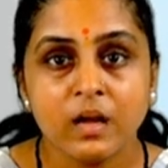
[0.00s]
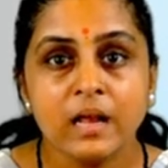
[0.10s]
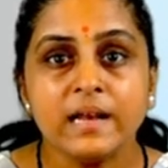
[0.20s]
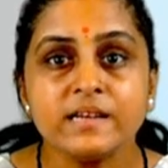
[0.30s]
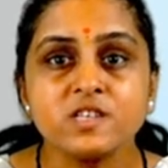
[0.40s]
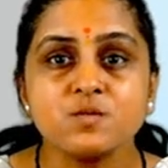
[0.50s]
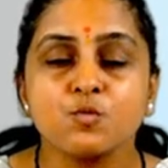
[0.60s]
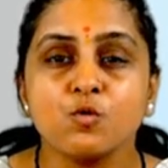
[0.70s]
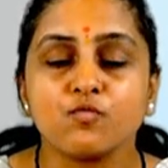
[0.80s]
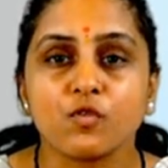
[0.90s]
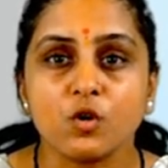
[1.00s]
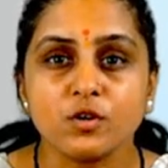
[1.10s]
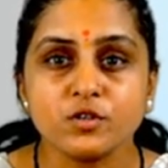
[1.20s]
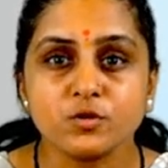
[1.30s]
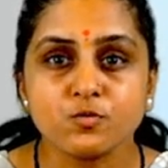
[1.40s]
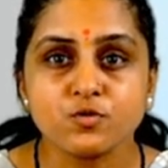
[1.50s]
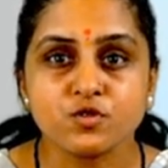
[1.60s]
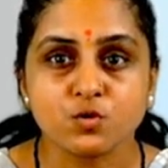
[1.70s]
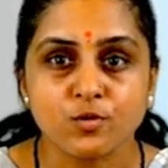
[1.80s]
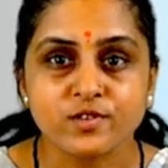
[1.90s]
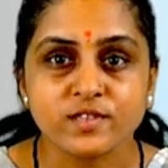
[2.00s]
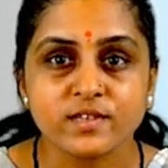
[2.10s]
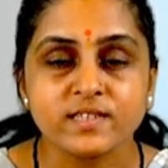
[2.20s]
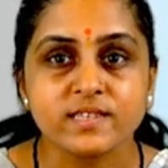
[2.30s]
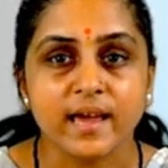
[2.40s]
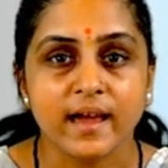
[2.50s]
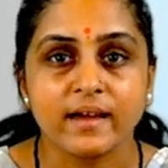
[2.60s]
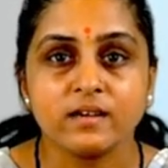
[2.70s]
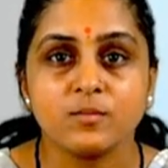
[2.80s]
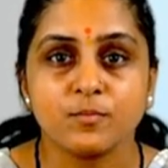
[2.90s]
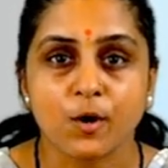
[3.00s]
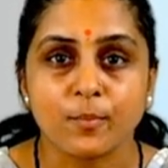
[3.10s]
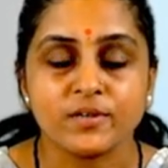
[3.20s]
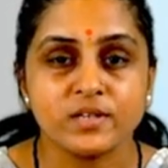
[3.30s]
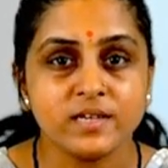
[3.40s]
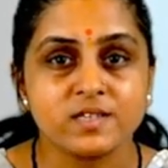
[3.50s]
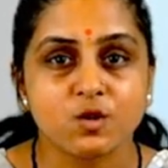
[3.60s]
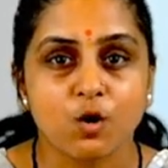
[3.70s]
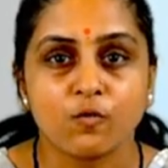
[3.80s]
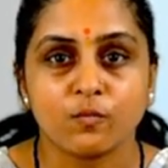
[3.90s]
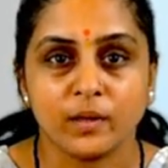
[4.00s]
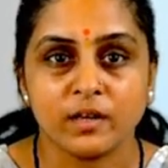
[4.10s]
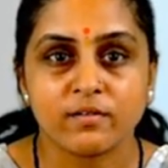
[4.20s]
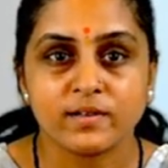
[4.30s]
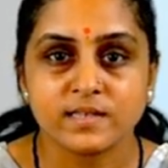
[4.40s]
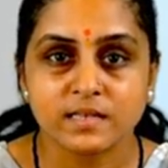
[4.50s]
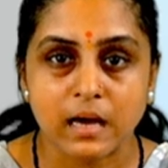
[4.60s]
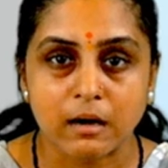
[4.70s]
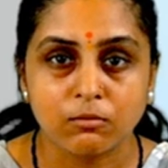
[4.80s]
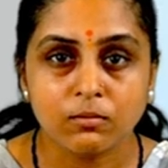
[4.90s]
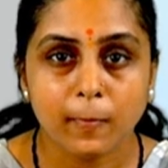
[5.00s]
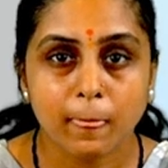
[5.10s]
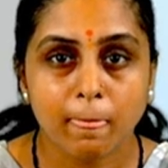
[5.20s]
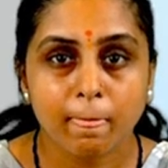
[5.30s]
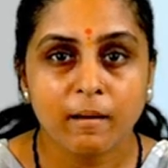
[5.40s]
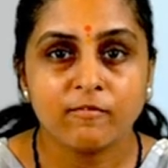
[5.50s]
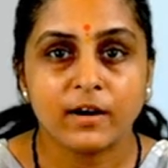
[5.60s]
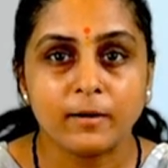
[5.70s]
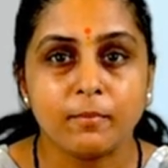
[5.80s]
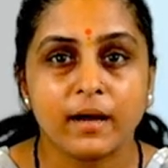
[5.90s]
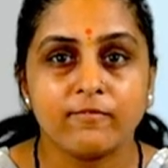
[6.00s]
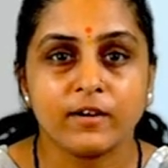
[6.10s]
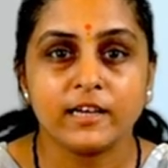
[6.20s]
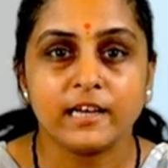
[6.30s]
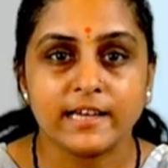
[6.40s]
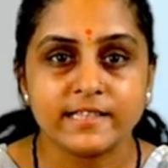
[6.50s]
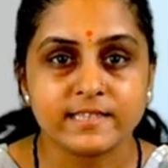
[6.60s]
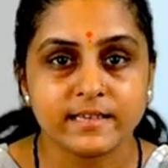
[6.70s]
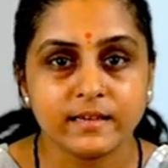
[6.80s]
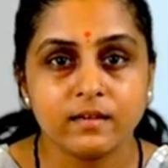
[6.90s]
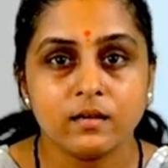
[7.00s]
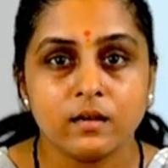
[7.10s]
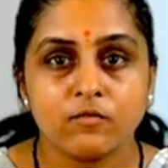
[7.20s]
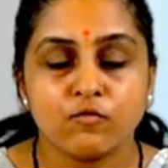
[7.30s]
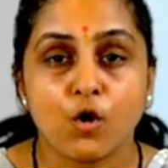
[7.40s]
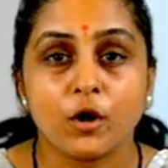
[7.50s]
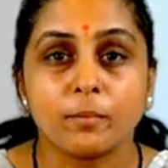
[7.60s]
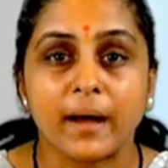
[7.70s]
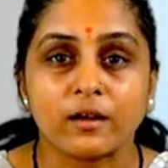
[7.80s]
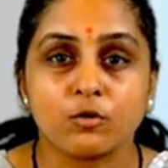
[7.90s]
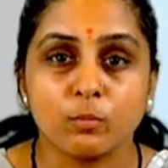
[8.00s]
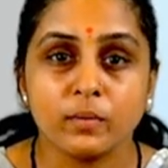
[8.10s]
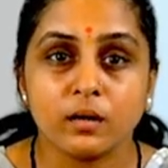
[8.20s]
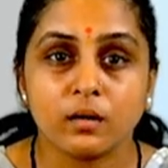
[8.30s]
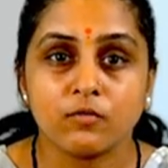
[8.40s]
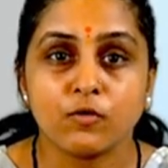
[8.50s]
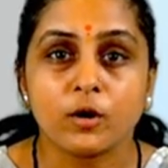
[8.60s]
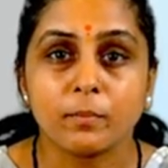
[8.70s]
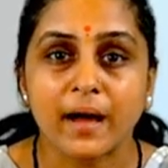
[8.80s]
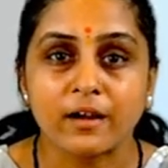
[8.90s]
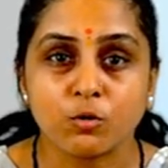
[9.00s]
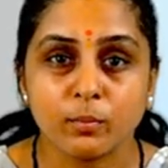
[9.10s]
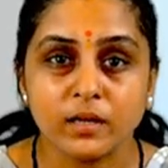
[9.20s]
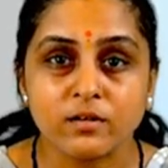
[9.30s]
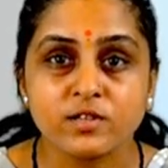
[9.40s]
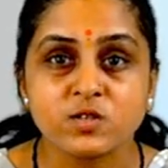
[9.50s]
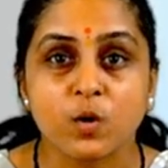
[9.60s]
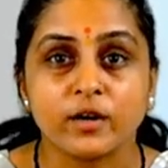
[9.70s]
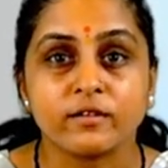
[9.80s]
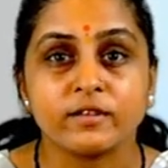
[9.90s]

Let us move on to sources and properties of minerals now one by one let's see for macro uh, for macro minerals what are the